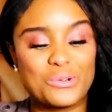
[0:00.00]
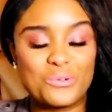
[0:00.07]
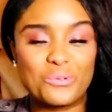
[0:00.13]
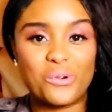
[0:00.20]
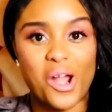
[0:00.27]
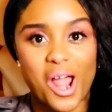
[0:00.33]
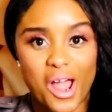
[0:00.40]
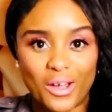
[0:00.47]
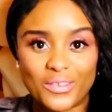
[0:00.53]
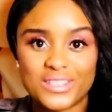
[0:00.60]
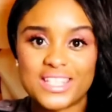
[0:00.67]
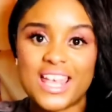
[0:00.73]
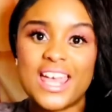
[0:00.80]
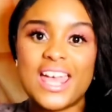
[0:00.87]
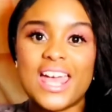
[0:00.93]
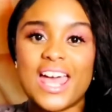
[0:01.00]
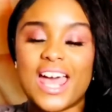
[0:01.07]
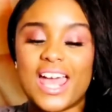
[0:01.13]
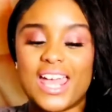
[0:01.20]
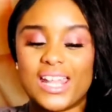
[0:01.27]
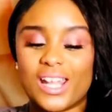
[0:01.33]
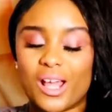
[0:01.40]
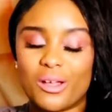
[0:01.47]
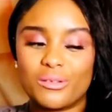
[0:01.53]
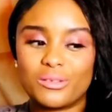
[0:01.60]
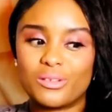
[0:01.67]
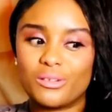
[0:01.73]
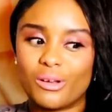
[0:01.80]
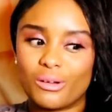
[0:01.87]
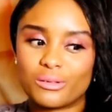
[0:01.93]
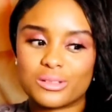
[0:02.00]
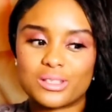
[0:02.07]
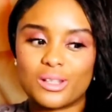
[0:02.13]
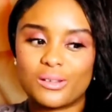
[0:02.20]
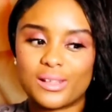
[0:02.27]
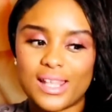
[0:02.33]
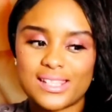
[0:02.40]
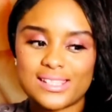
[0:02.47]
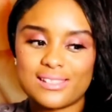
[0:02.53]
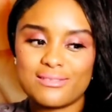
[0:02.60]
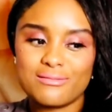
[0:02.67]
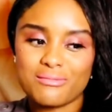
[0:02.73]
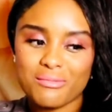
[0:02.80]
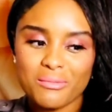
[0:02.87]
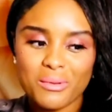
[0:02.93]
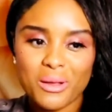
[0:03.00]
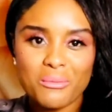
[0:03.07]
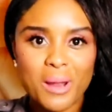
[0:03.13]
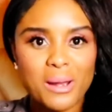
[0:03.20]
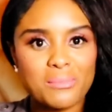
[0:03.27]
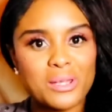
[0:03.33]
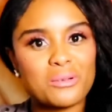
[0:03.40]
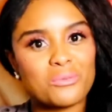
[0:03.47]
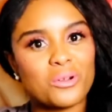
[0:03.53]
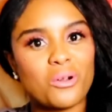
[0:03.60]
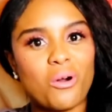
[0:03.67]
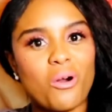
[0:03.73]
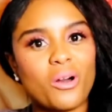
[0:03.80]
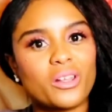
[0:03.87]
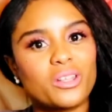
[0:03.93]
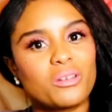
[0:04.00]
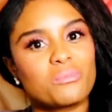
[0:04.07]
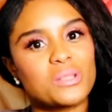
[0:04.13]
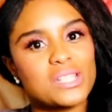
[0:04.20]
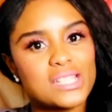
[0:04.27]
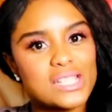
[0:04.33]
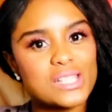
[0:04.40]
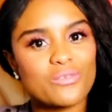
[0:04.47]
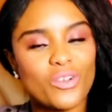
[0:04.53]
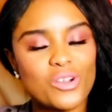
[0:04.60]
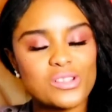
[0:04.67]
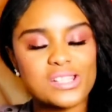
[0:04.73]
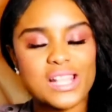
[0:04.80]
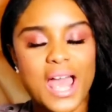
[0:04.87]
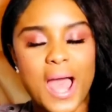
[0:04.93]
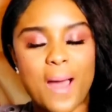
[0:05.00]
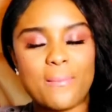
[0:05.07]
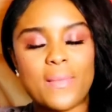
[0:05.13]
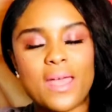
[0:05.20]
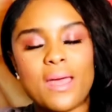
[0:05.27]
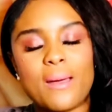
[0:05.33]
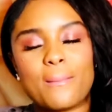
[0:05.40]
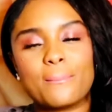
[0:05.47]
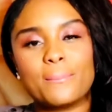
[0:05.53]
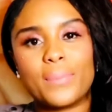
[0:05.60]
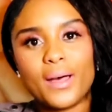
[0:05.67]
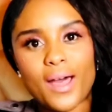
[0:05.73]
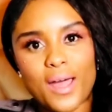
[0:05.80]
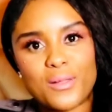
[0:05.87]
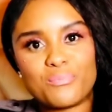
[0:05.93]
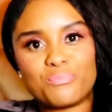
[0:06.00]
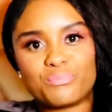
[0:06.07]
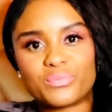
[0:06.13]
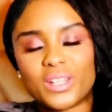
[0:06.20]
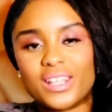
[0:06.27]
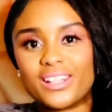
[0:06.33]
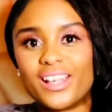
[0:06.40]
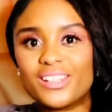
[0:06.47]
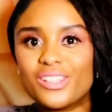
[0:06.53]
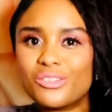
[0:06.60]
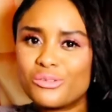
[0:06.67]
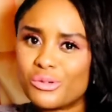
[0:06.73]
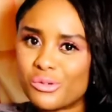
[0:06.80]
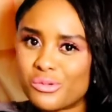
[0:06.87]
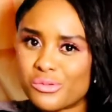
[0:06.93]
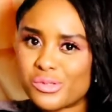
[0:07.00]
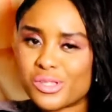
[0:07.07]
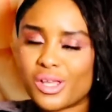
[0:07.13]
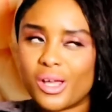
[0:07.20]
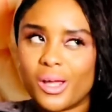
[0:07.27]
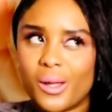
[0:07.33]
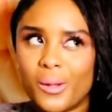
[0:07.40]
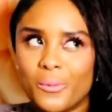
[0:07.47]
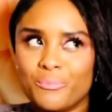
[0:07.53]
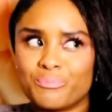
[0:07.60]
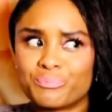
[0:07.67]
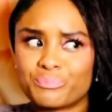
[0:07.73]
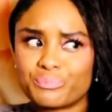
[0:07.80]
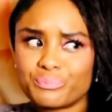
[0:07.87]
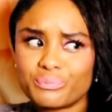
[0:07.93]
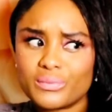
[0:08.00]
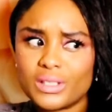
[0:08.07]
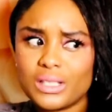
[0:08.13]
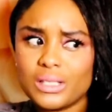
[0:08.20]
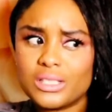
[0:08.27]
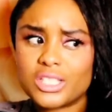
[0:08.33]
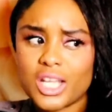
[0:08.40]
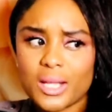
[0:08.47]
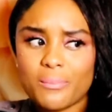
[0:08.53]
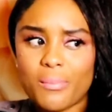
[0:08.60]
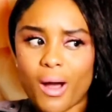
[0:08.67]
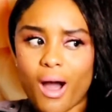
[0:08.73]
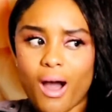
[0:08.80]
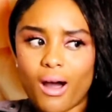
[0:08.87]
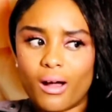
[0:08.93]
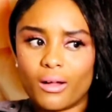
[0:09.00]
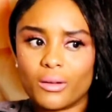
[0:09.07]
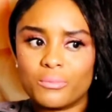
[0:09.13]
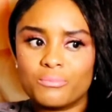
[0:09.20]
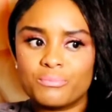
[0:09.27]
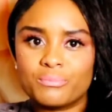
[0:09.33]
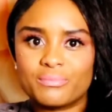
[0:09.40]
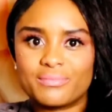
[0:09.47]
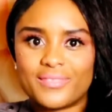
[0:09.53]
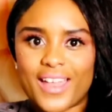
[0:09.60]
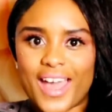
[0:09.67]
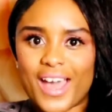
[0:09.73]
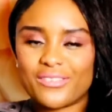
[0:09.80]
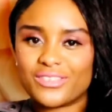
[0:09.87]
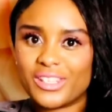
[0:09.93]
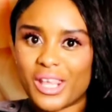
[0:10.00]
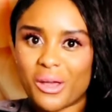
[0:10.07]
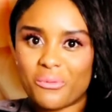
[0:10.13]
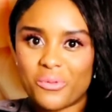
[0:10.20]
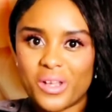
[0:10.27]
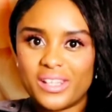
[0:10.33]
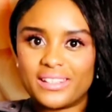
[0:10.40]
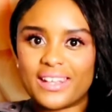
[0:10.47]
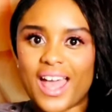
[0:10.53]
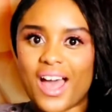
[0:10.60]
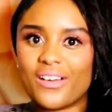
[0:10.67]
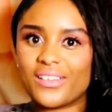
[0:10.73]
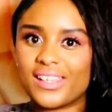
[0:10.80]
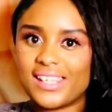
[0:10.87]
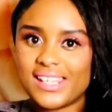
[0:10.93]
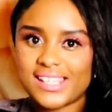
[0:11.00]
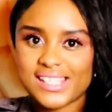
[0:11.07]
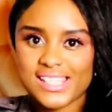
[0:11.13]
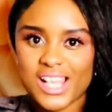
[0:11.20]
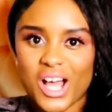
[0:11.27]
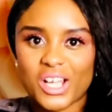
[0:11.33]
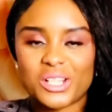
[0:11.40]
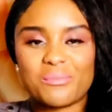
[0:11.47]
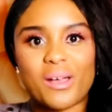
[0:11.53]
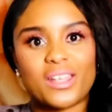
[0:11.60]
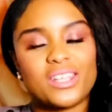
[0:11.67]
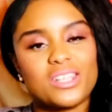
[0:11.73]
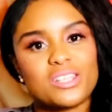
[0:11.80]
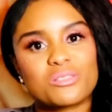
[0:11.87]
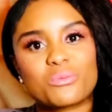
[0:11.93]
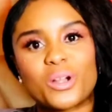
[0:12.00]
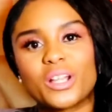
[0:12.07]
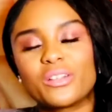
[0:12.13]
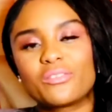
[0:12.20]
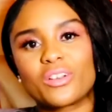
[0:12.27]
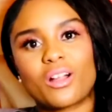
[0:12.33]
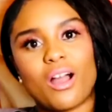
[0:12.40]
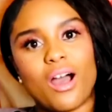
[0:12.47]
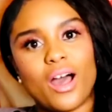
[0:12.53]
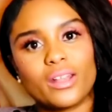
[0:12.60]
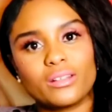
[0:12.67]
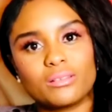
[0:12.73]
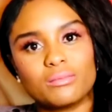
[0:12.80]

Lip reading: rounds. And, you know, so let's, you know, everybody being real hard on him. But this is his first time. But in other news, Jake Paul, after that win, now he is talking about he is ready to